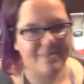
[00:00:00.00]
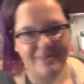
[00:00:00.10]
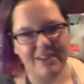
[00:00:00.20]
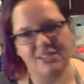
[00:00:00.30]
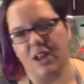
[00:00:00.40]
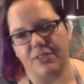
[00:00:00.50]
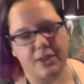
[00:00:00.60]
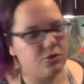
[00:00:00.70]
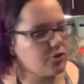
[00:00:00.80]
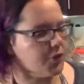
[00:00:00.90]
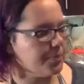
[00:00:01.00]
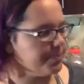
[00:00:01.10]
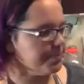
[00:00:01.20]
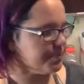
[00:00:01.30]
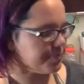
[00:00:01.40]
it's not that useful.
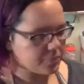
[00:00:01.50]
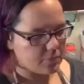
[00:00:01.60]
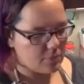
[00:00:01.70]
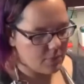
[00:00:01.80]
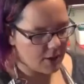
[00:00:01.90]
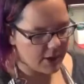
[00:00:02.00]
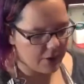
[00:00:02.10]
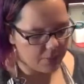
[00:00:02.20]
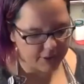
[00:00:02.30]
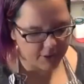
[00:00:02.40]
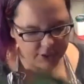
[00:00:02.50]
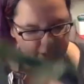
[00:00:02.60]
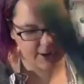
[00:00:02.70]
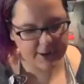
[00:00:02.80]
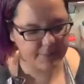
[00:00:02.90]
Now, one
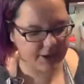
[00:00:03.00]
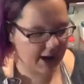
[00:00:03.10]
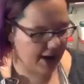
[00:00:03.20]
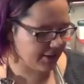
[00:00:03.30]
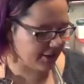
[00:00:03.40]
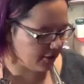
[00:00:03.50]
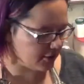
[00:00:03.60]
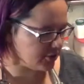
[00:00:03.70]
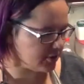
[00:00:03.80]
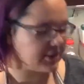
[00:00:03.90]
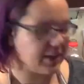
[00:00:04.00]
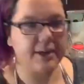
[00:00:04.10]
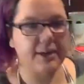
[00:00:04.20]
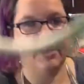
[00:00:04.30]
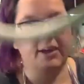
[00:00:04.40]
ingredient I am going to add in here in just a
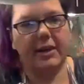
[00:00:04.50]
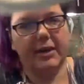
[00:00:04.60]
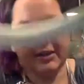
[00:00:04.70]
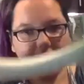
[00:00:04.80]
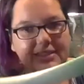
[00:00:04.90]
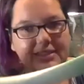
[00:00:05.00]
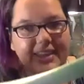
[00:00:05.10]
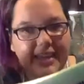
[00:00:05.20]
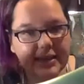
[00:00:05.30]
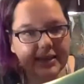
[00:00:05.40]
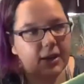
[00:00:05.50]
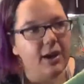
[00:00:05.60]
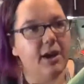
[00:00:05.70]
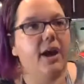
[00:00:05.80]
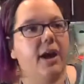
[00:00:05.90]
second is a leek.
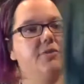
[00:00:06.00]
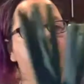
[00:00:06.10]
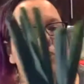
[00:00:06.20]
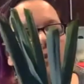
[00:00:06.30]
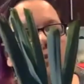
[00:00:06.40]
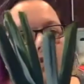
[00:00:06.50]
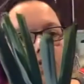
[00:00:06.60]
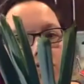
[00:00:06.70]
And for those of you,